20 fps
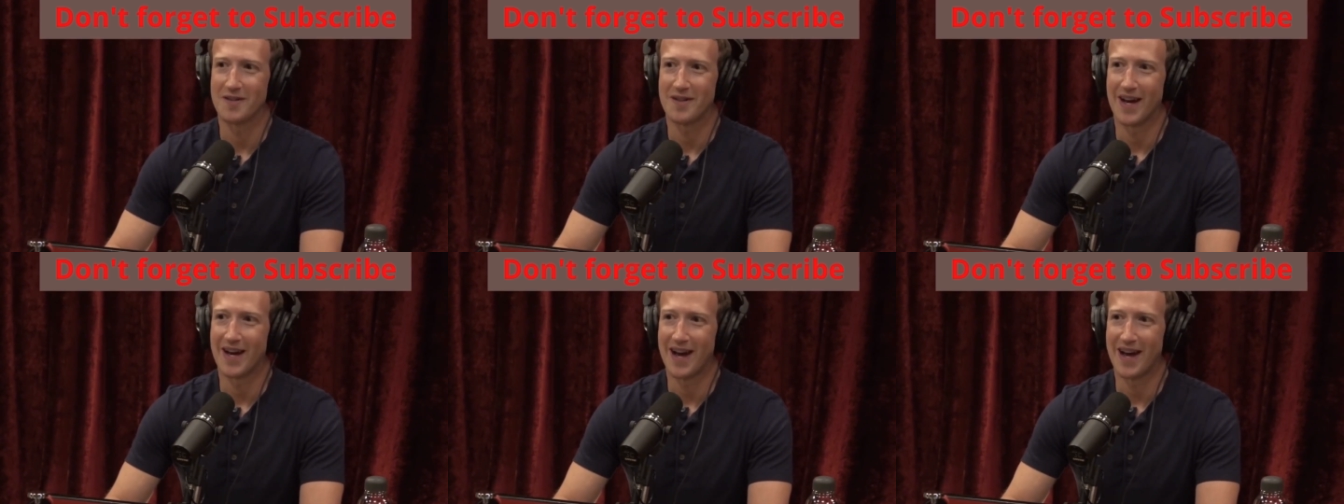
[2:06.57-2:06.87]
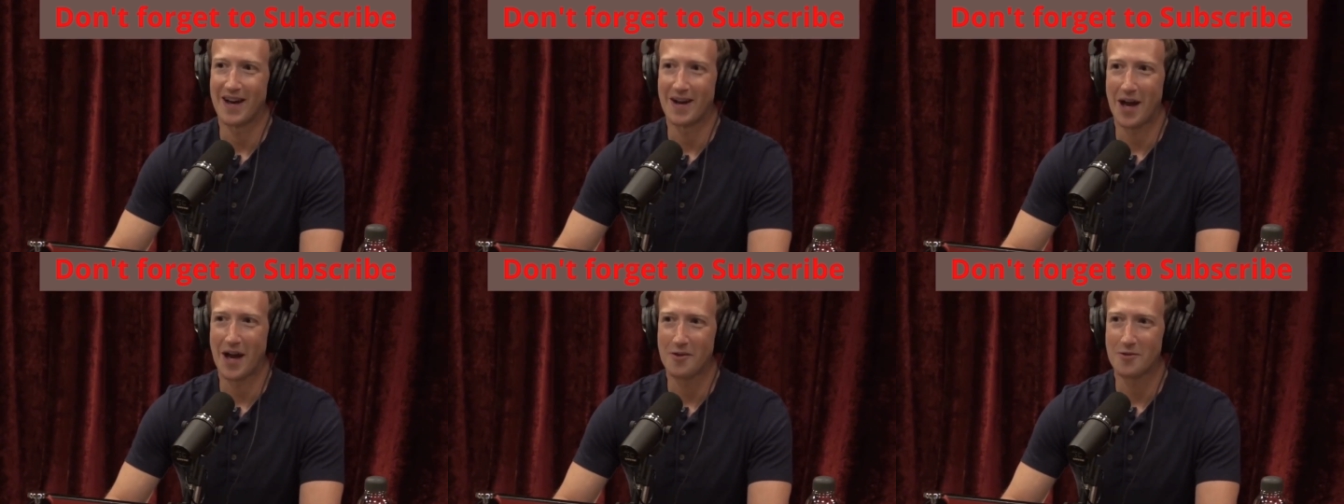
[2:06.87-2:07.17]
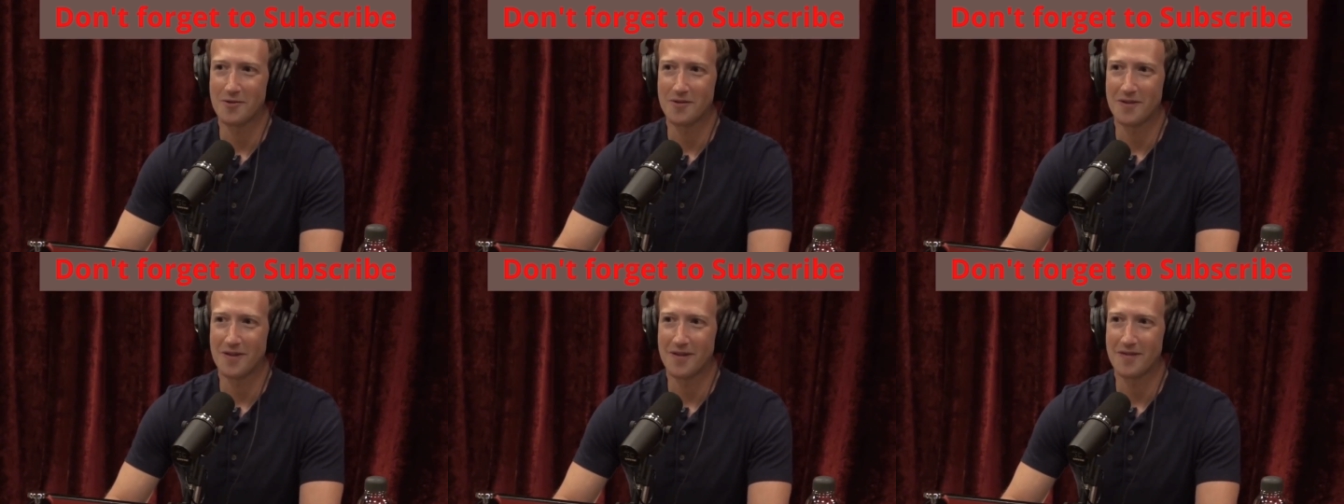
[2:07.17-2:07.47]
I
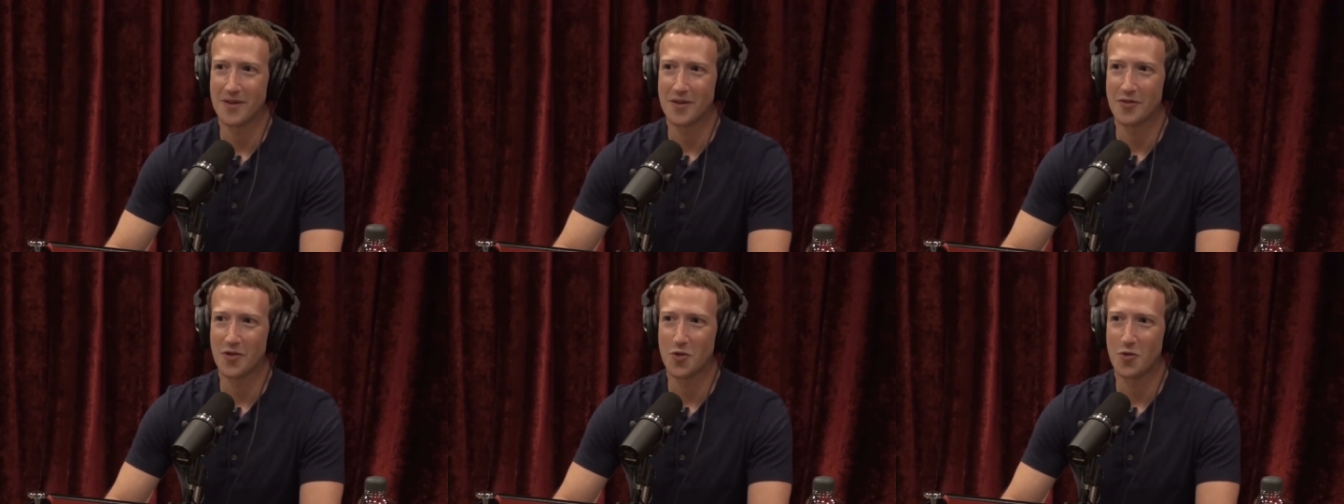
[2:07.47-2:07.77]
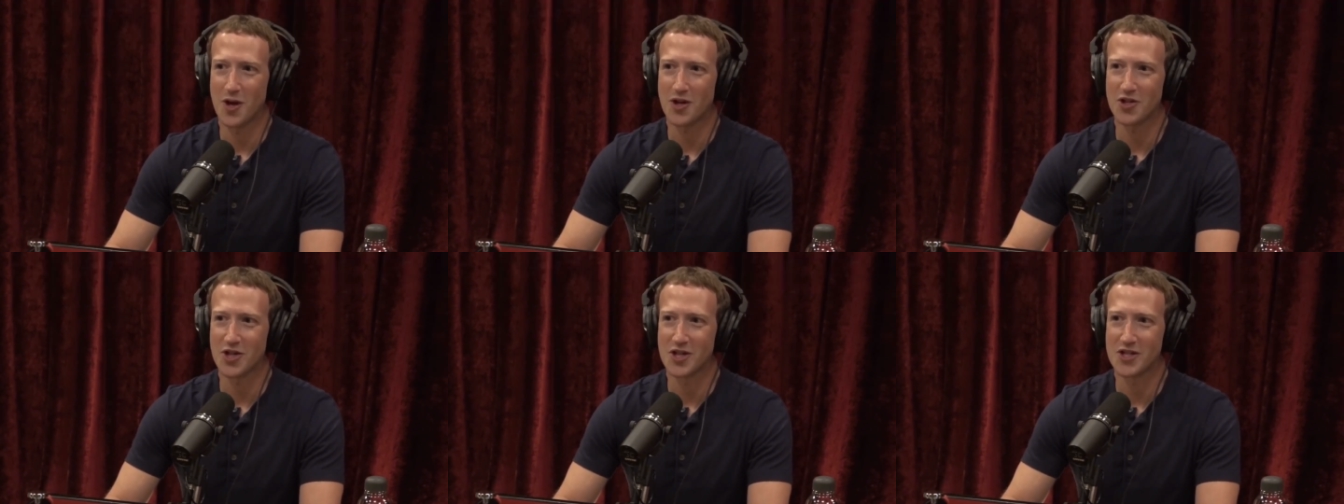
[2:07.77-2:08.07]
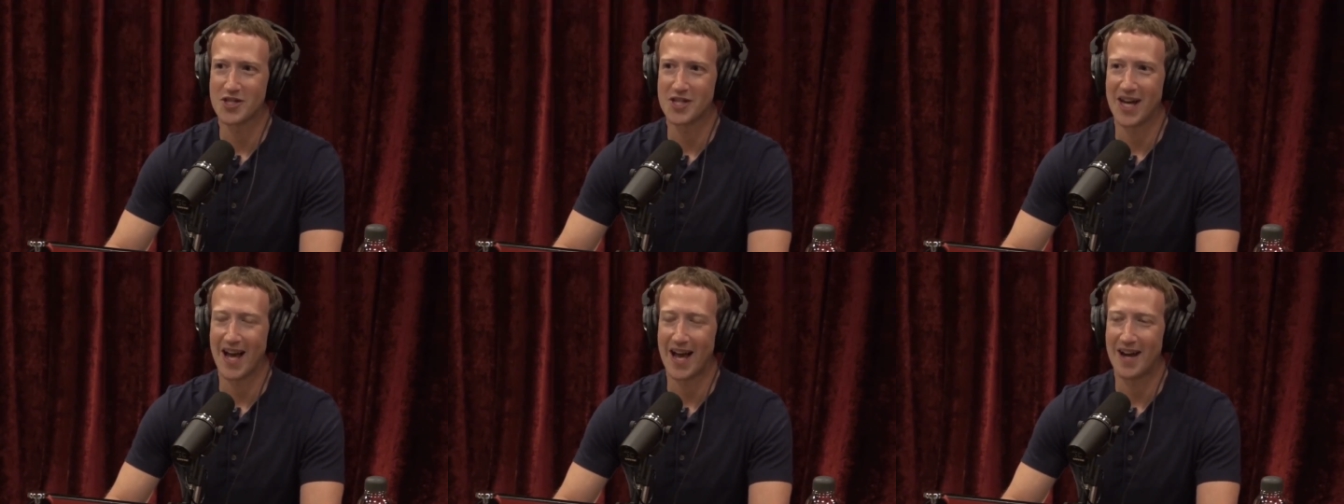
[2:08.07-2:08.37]
don't. The question
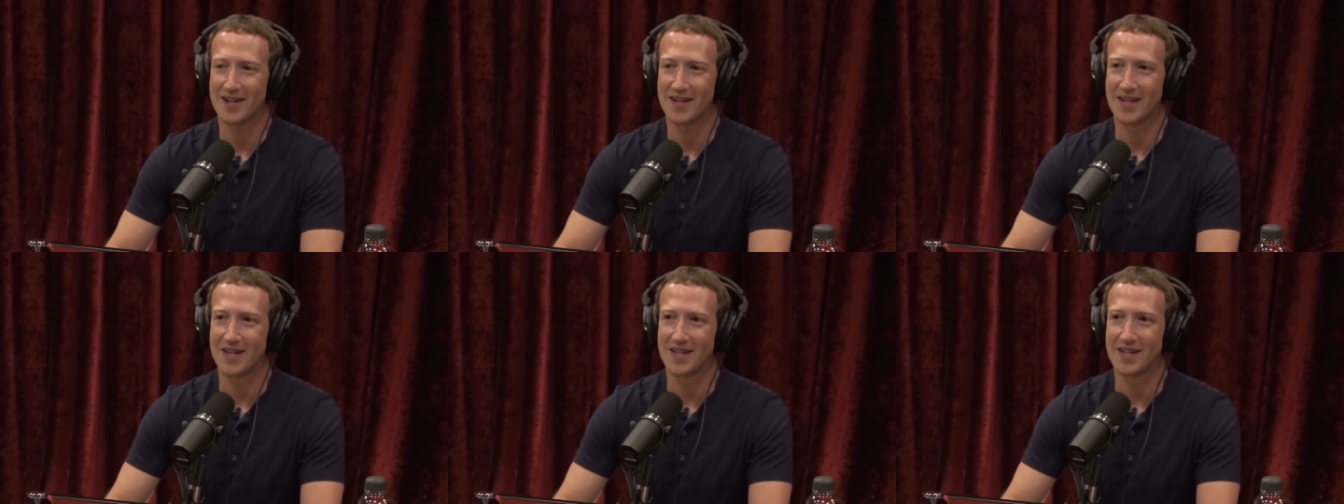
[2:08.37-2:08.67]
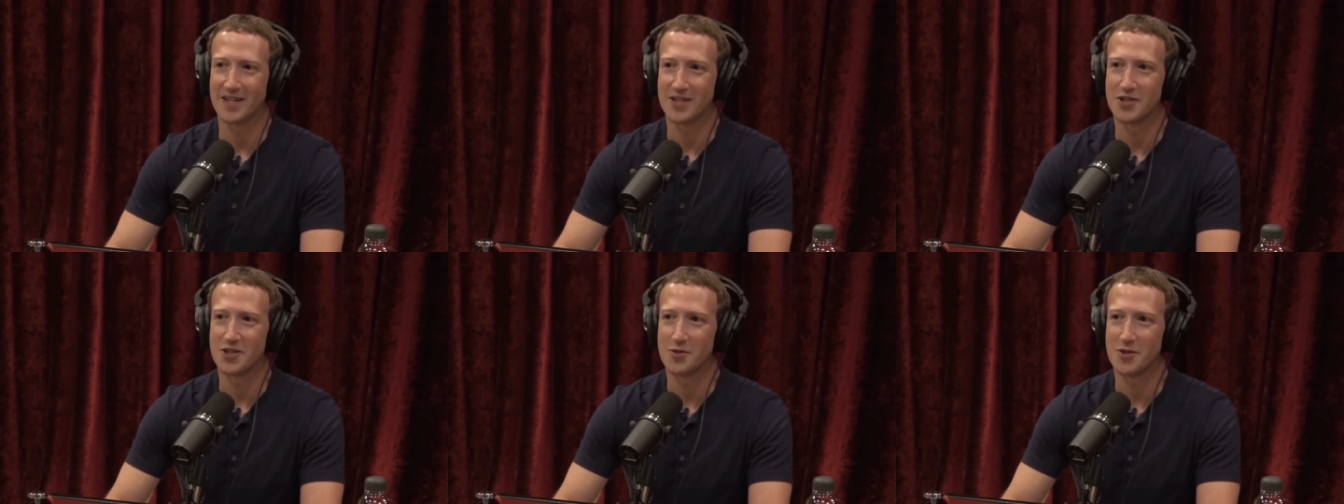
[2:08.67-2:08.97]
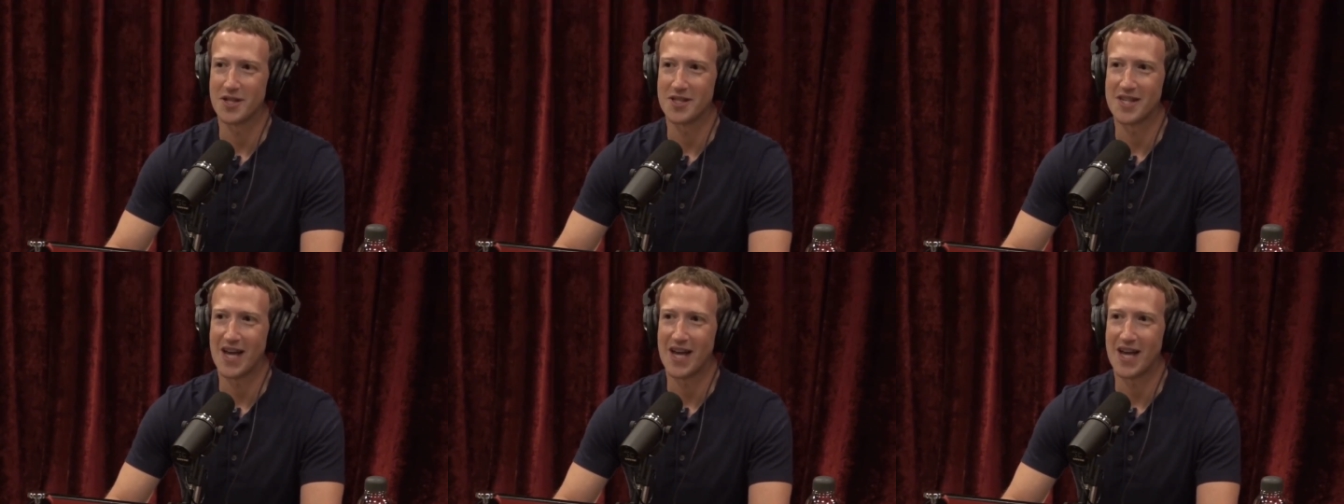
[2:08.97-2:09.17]
isn't how did I get into it.